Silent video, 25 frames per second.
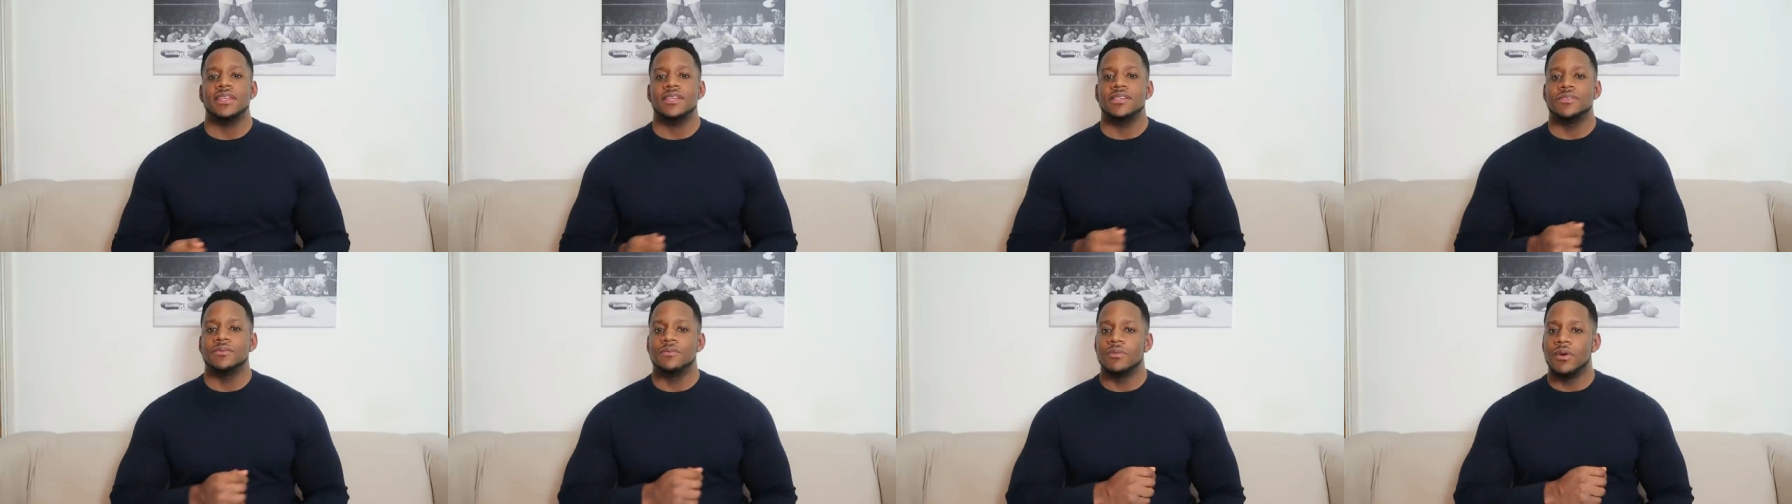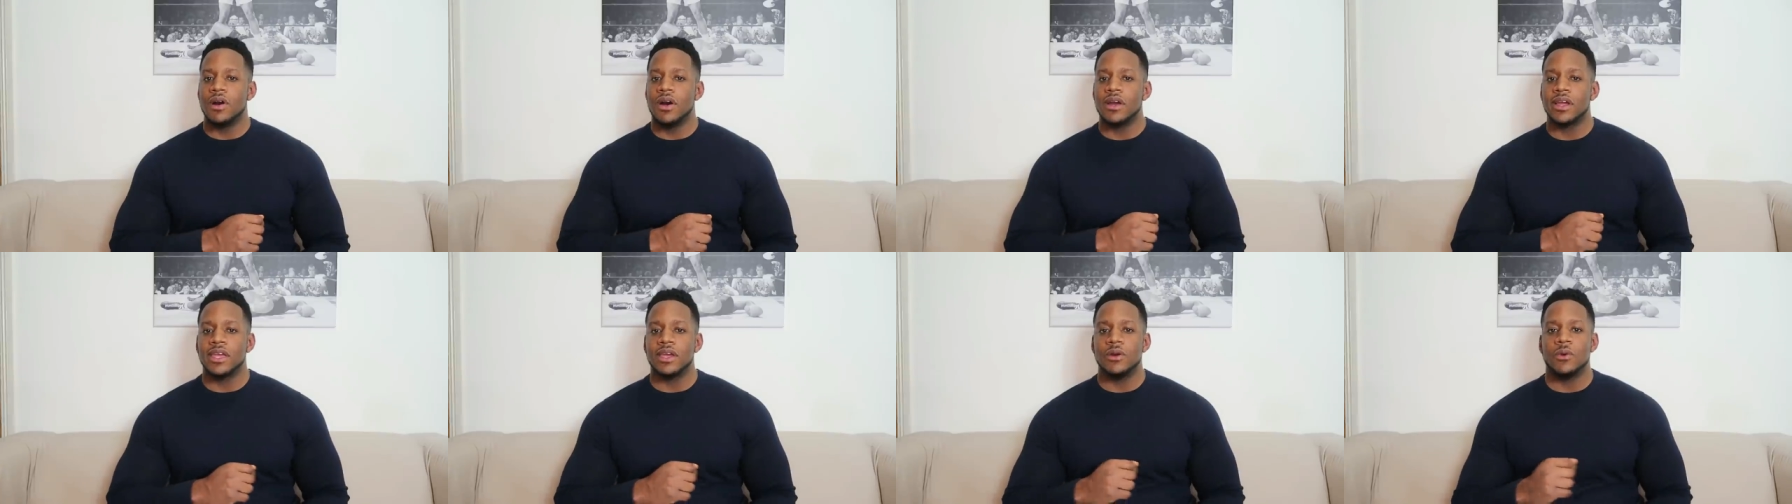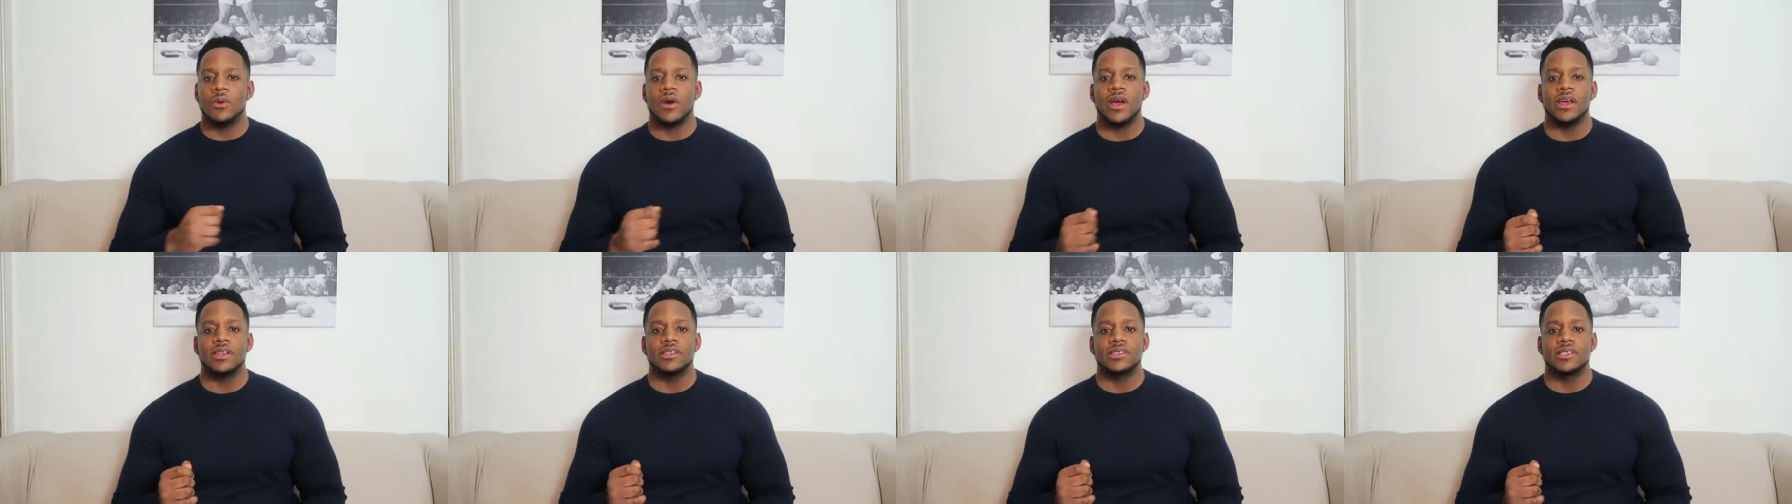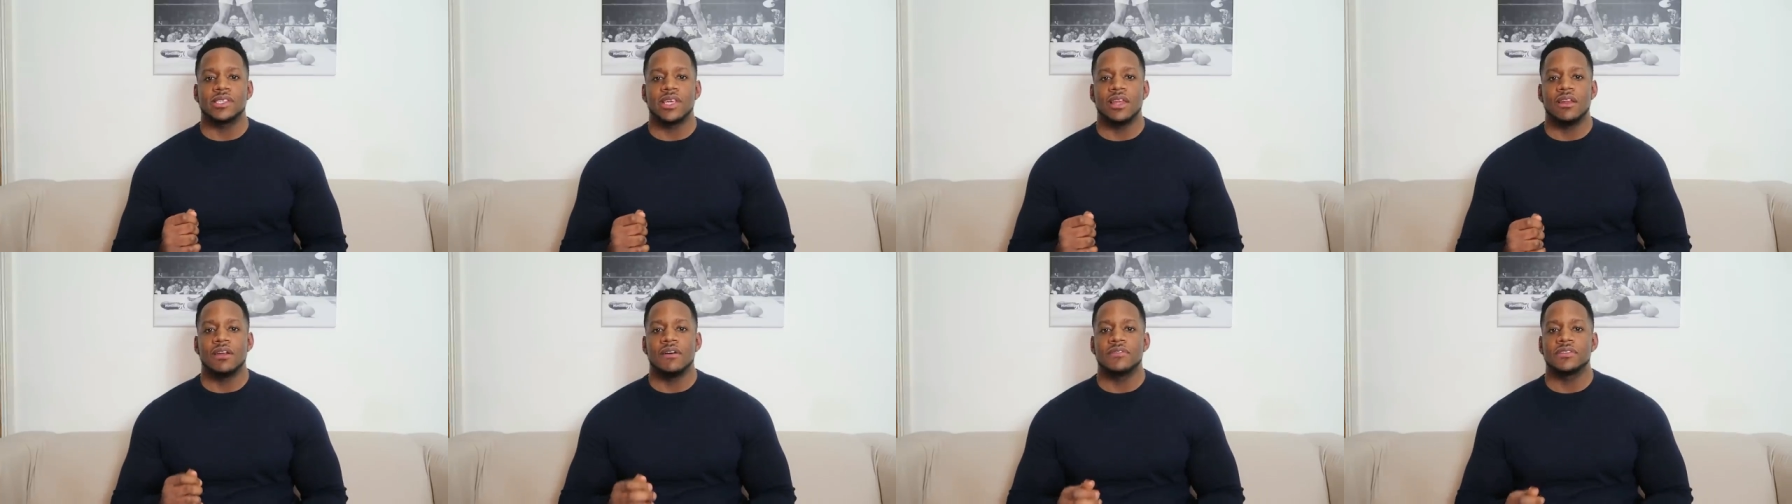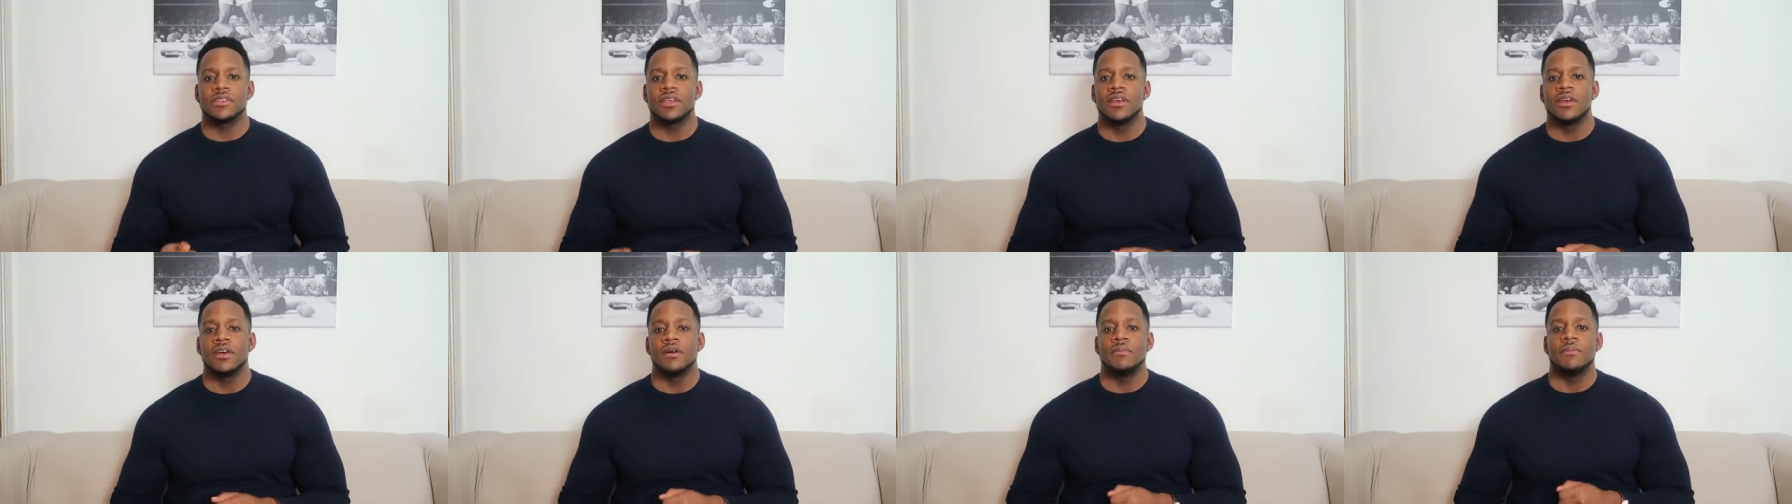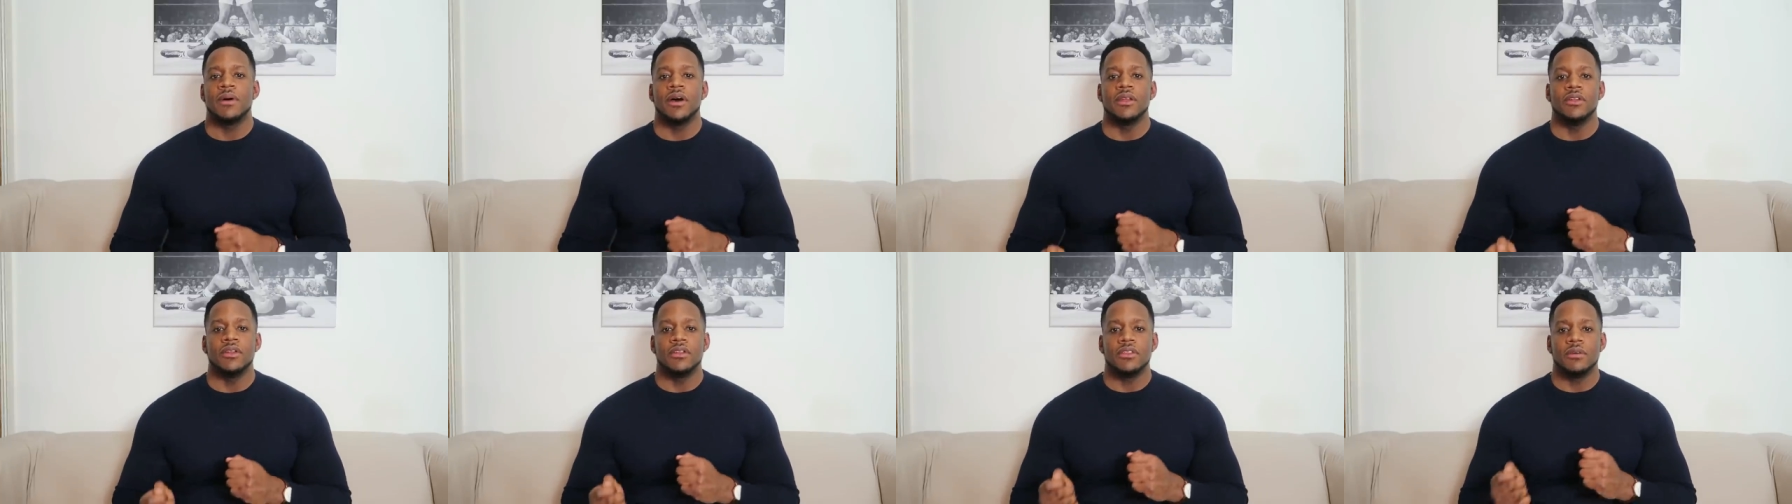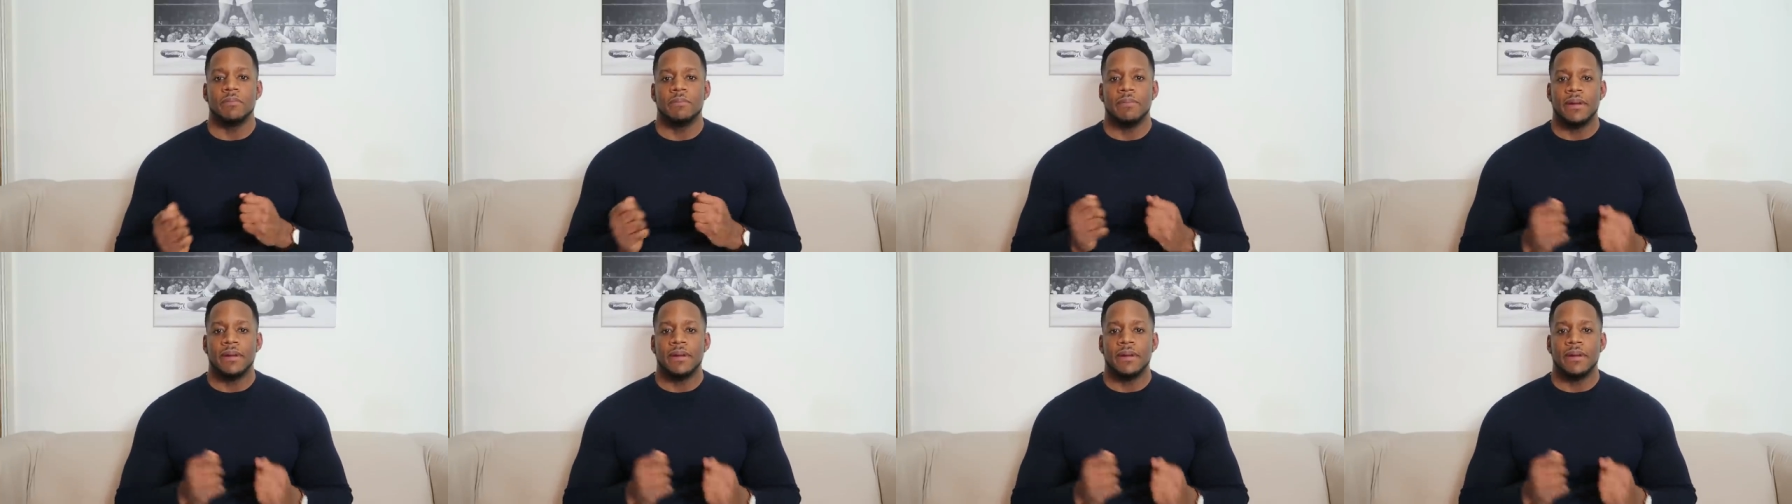these market-wide sell-offs, but I know the